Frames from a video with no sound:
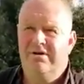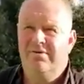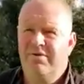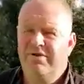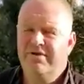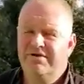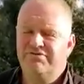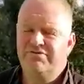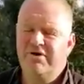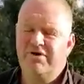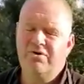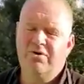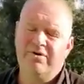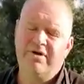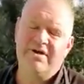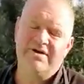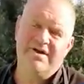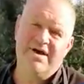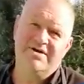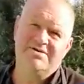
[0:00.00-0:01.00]
I mean, his
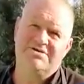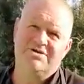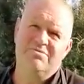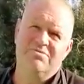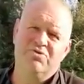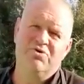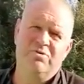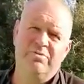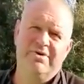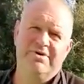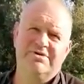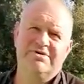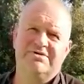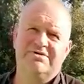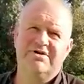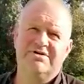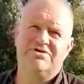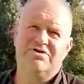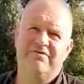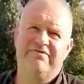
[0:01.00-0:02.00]
record that he has at the moment,
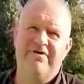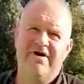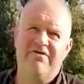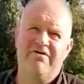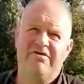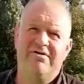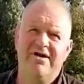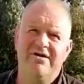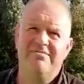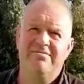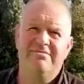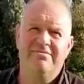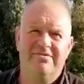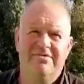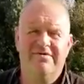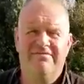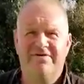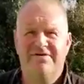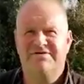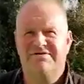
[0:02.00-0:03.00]
it's unfair on him
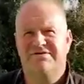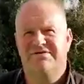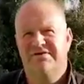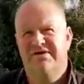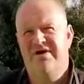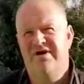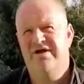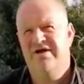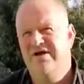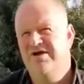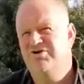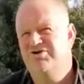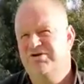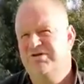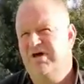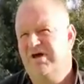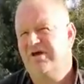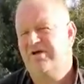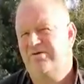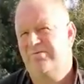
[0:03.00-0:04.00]
if it's an
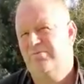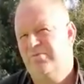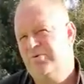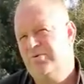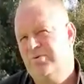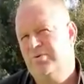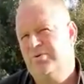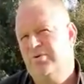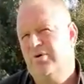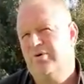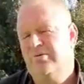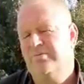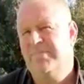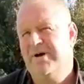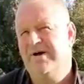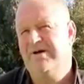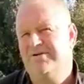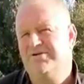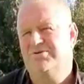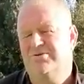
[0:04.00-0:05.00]
injury that would, would hold him
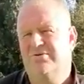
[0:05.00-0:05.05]
back.